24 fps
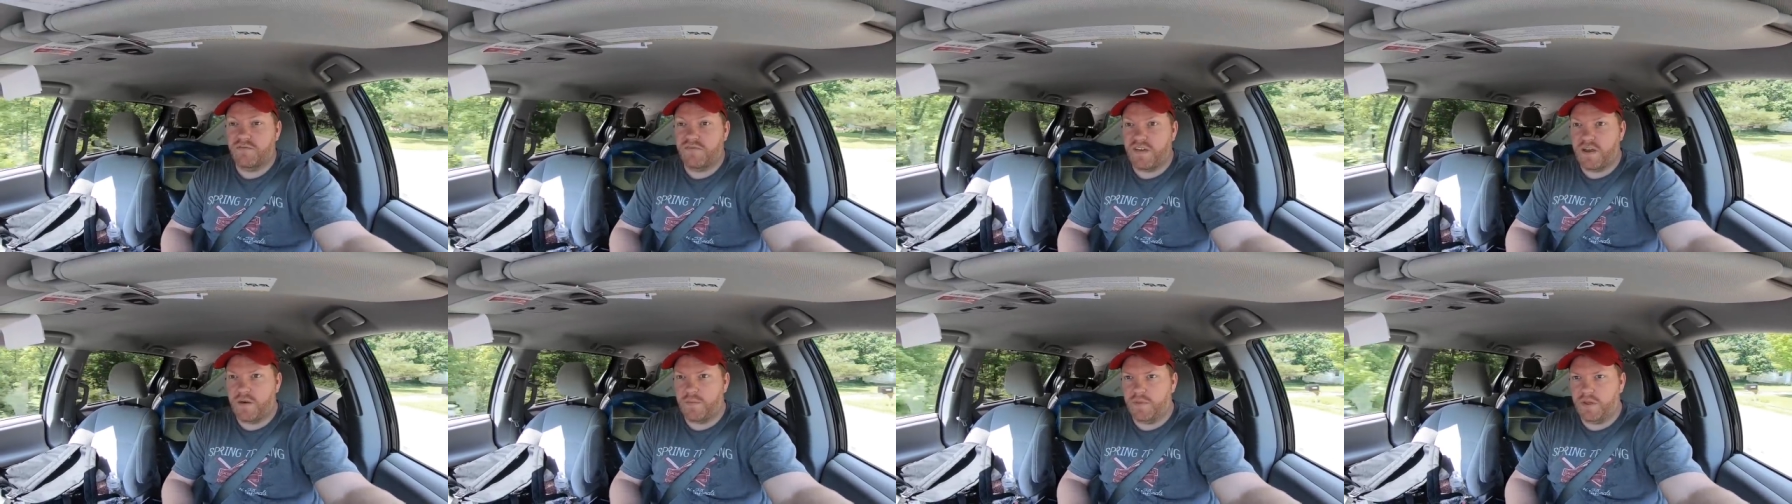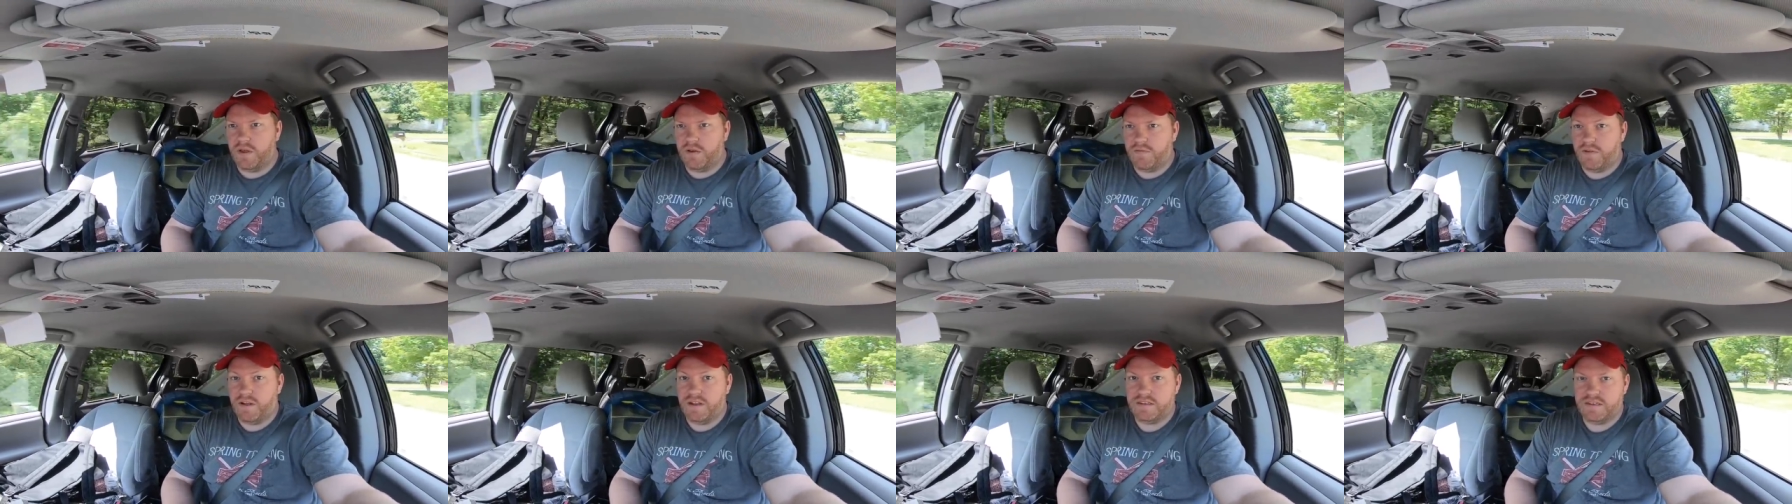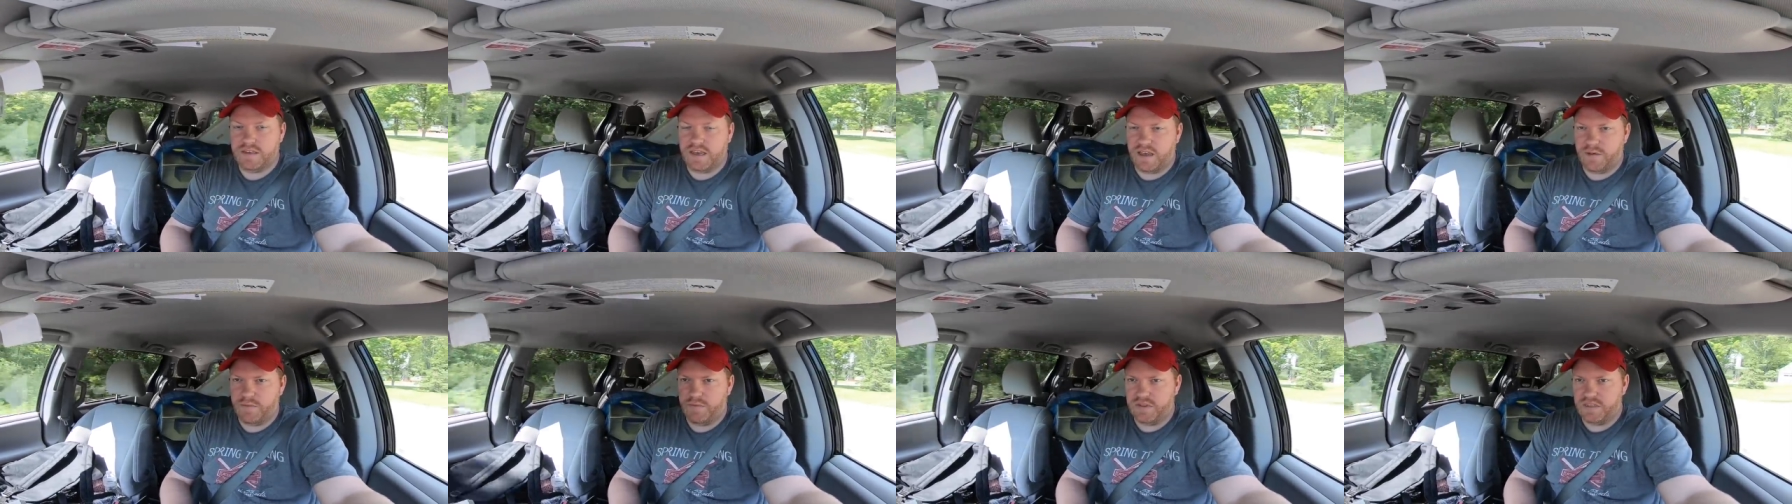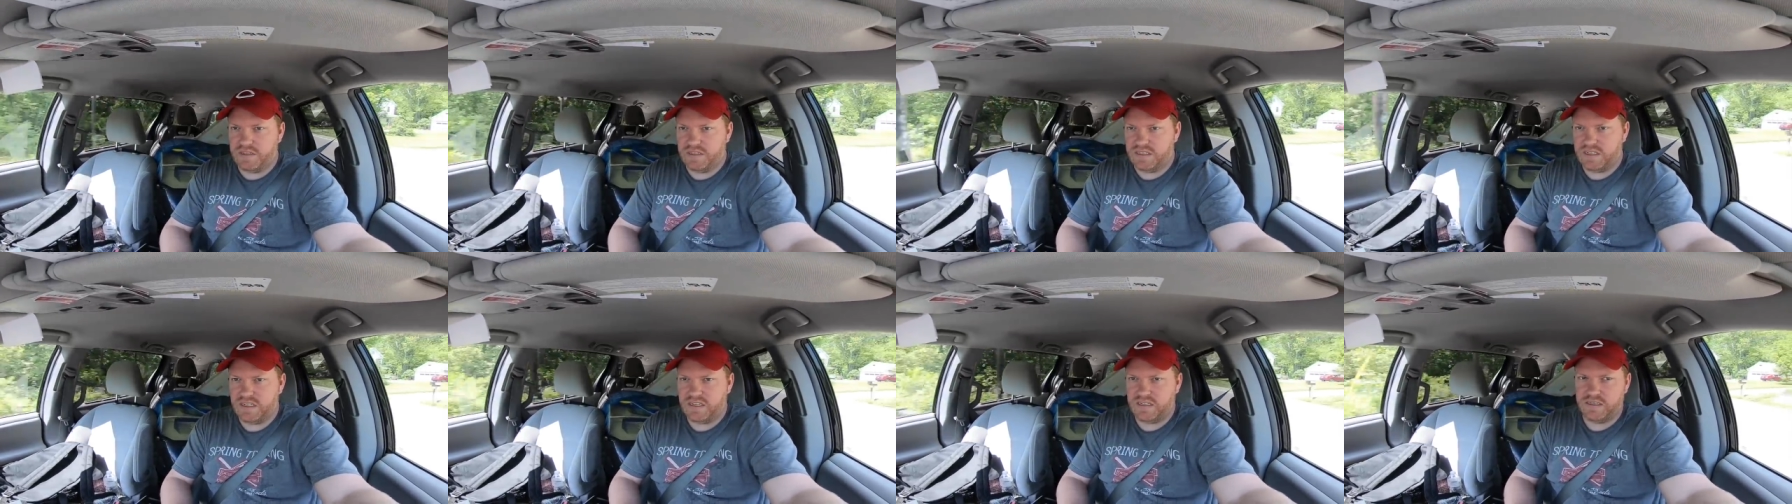family Reds game of
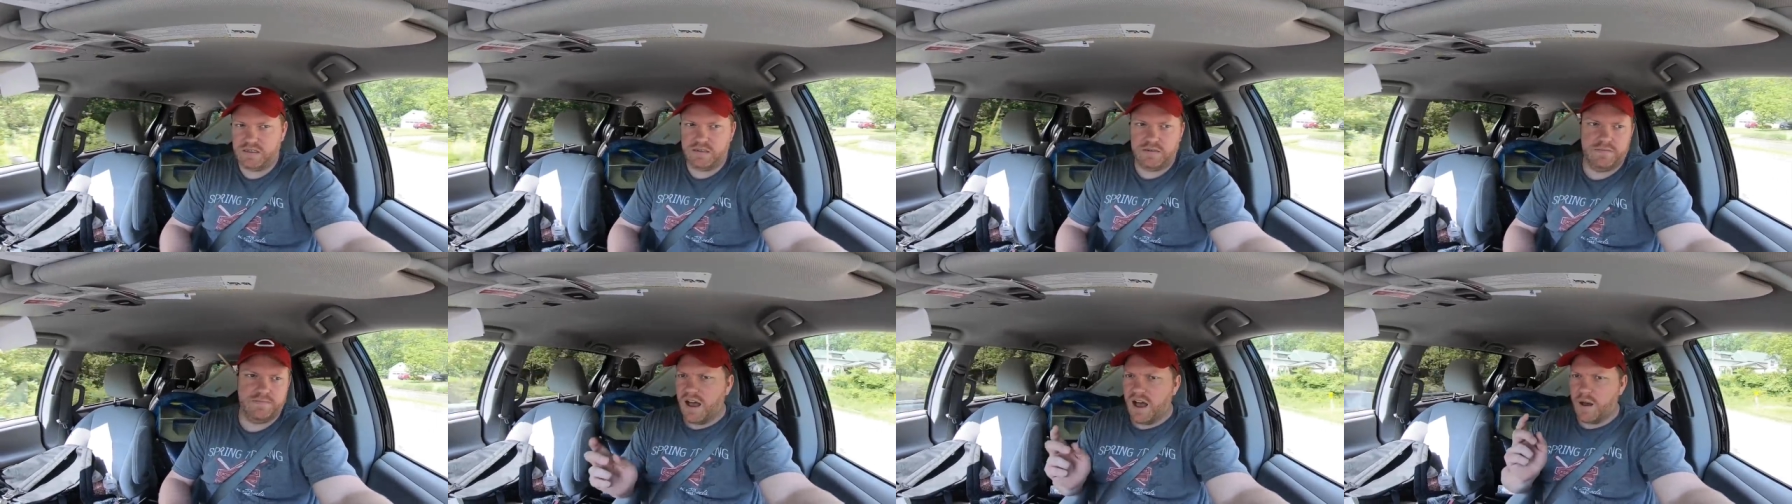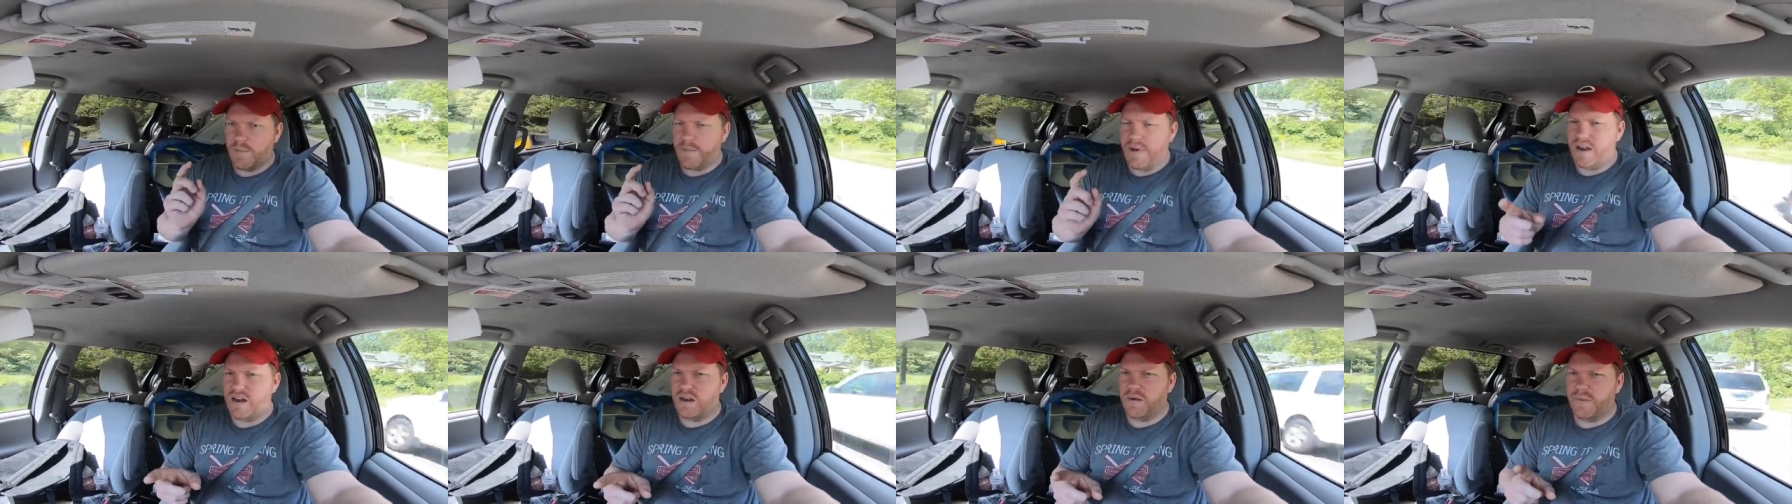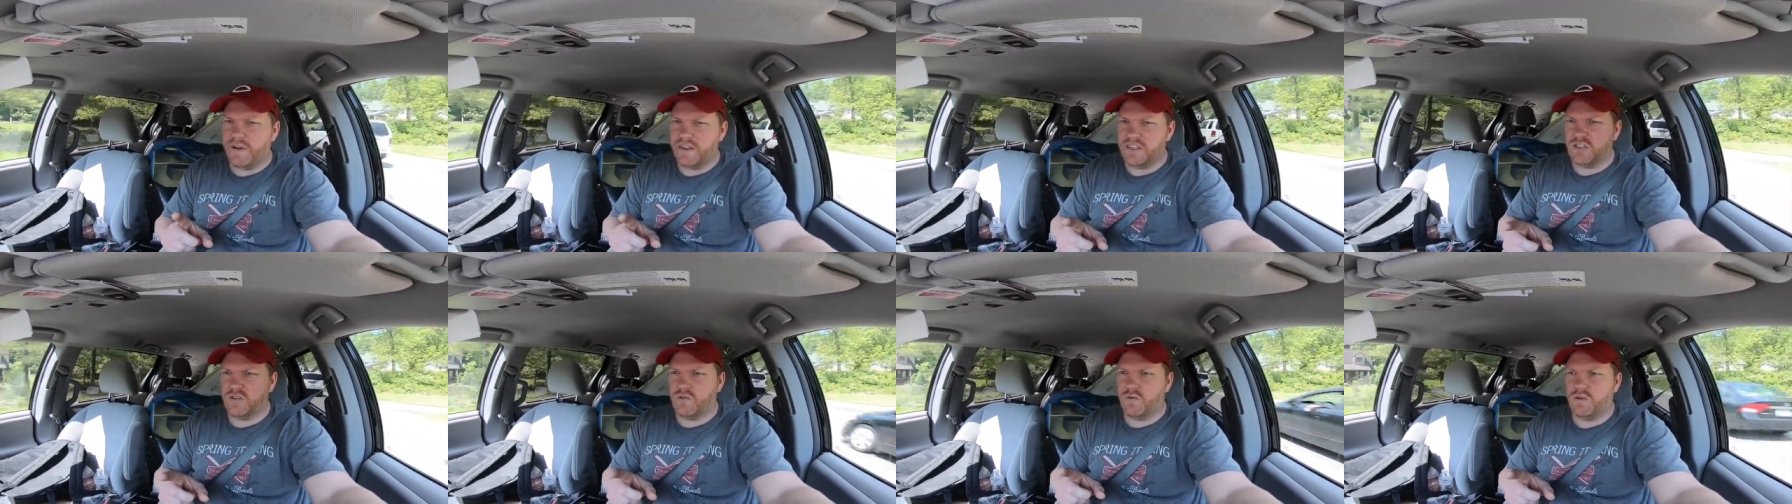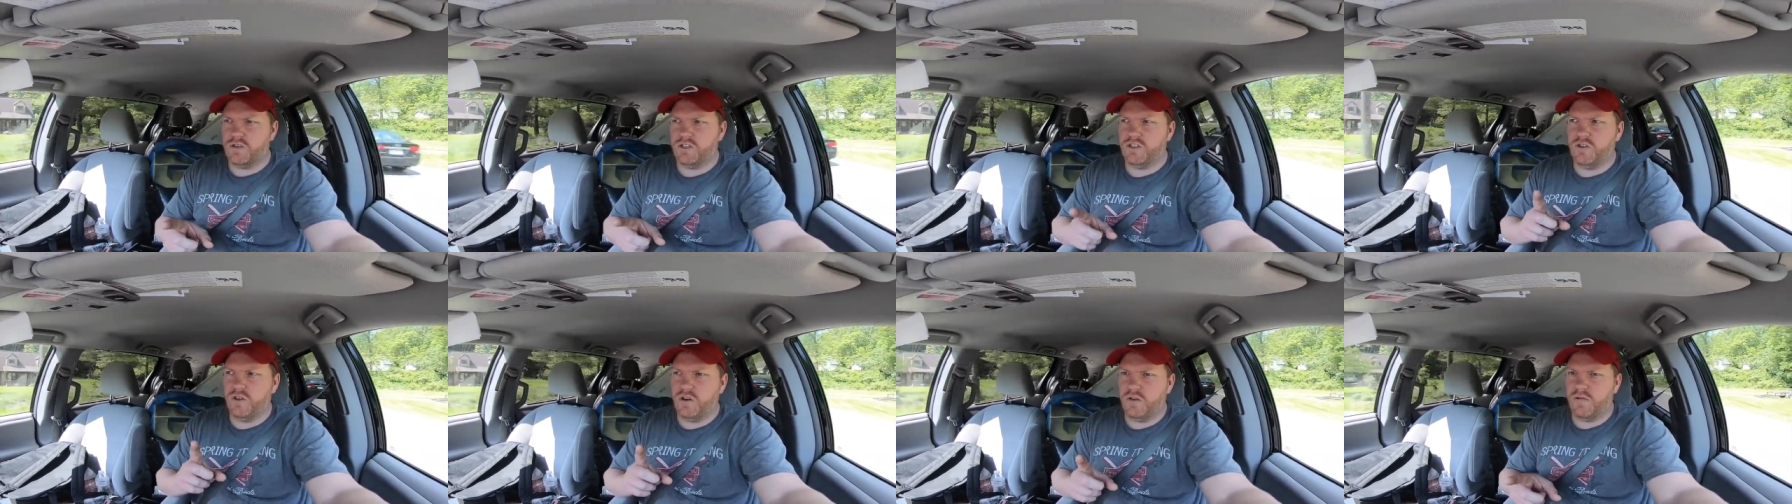the season. I'm heading to my
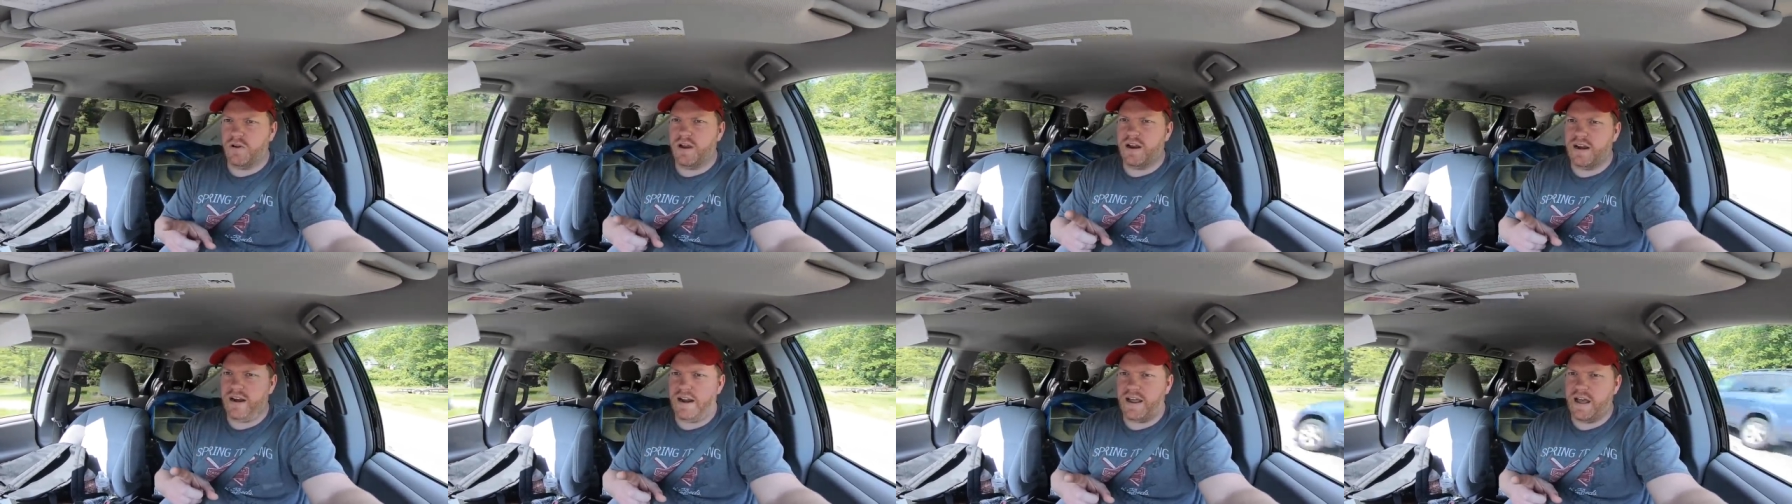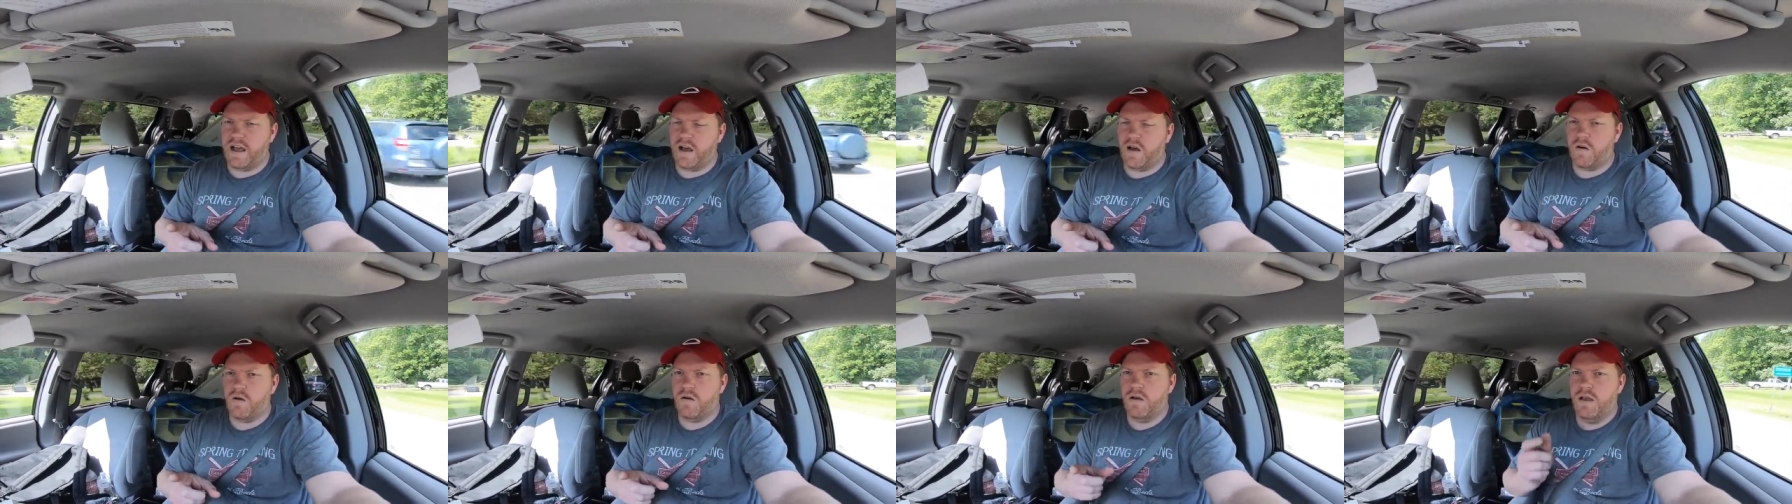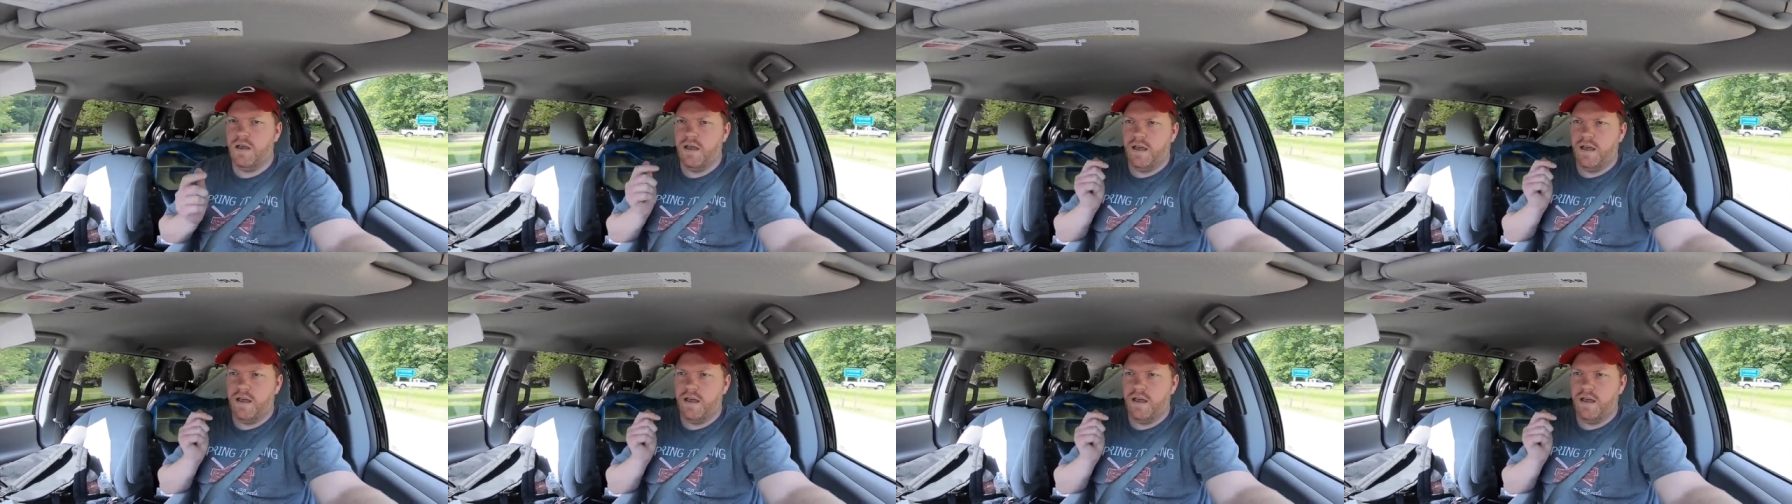storage unit right now.